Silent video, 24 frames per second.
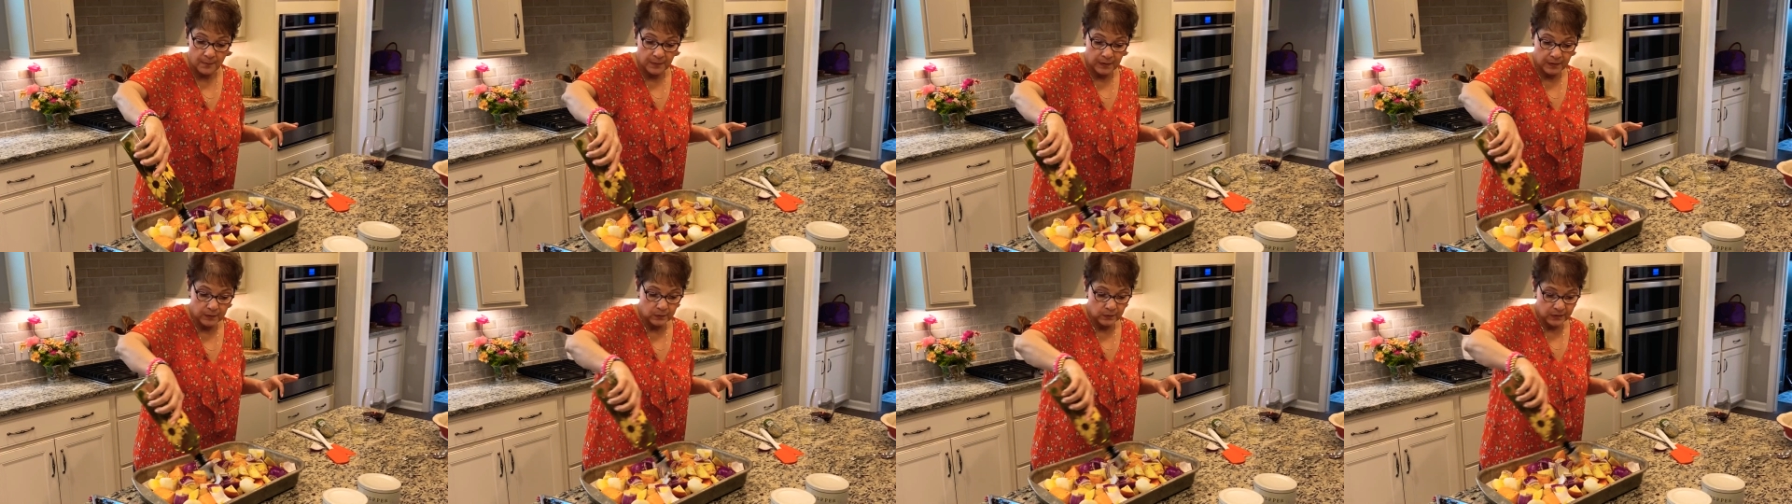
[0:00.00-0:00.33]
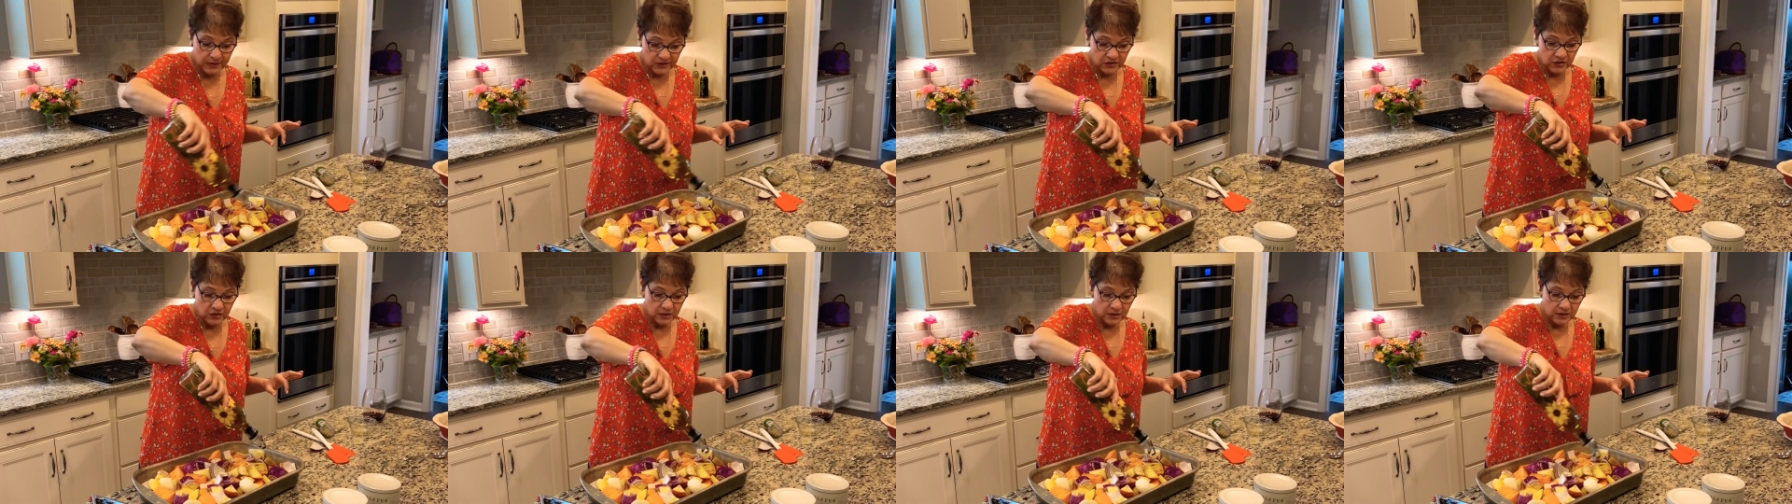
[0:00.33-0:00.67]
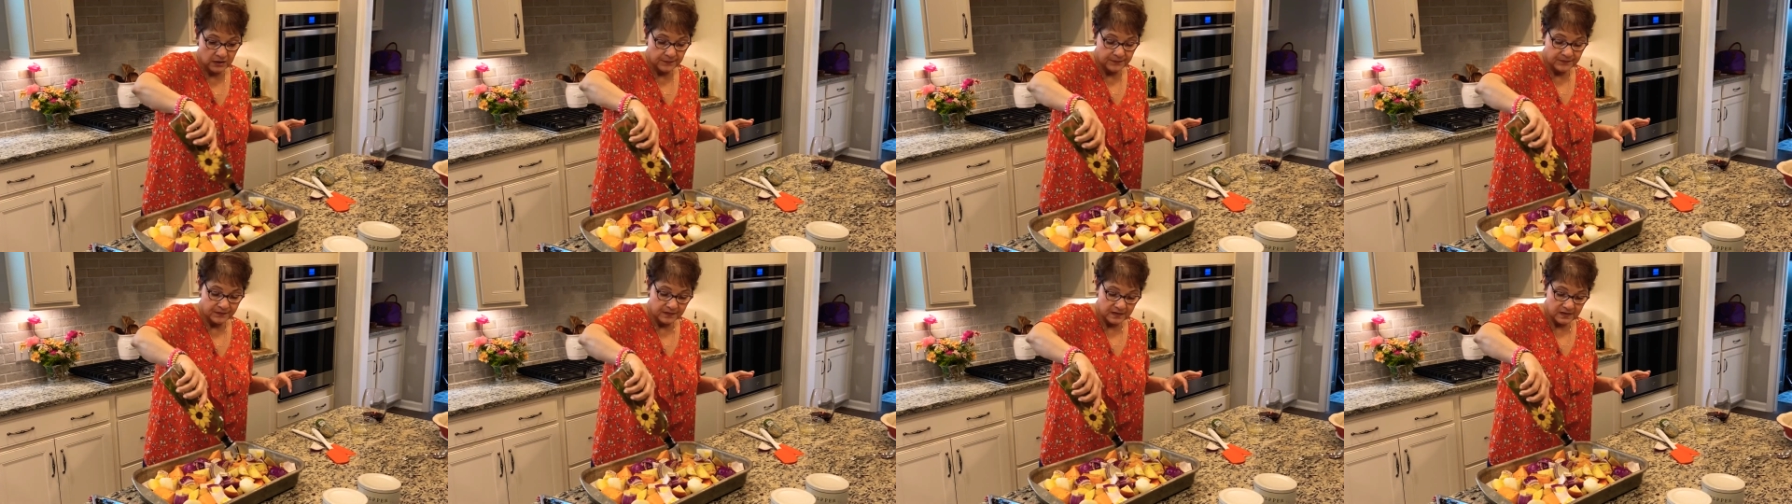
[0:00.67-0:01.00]
which
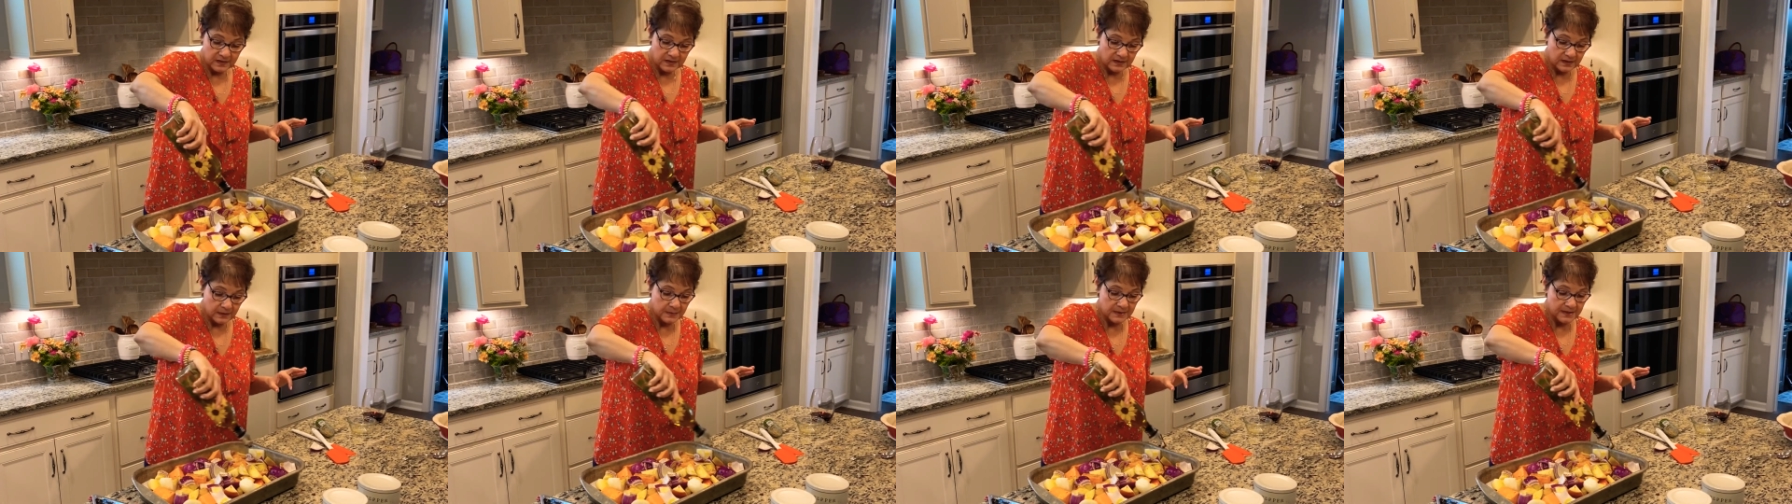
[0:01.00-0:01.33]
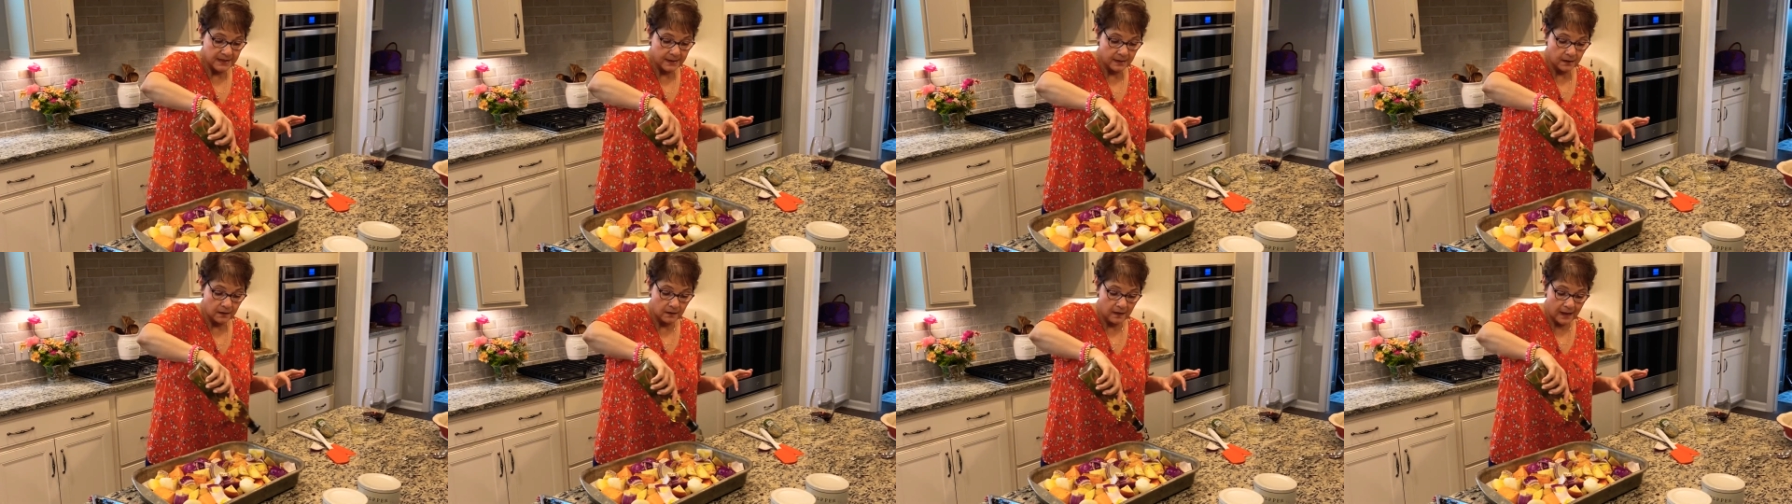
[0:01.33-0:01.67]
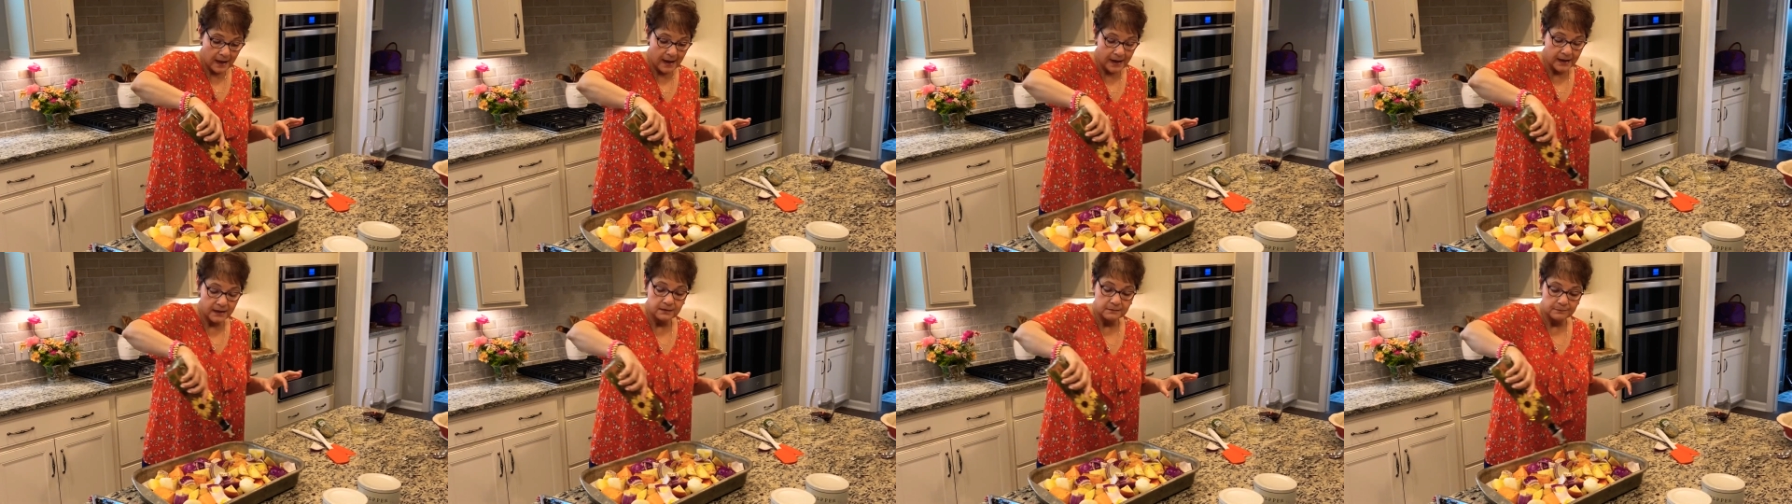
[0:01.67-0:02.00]
seems like a
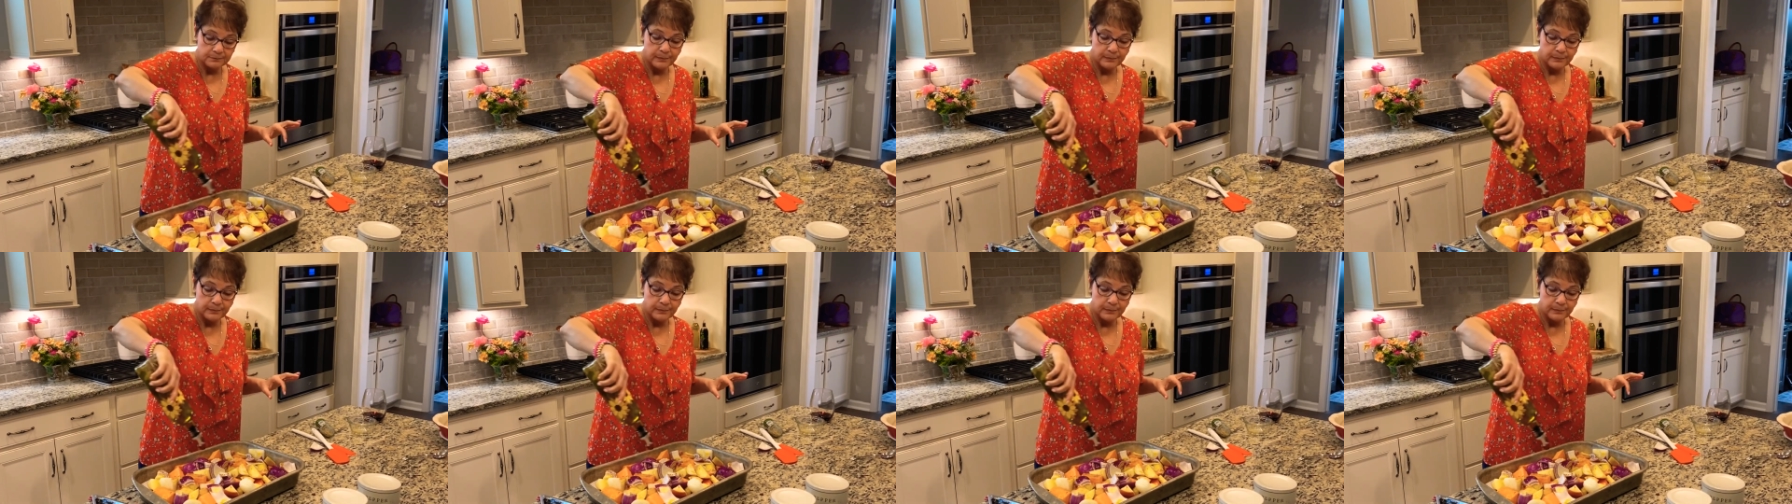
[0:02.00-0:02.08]
lot,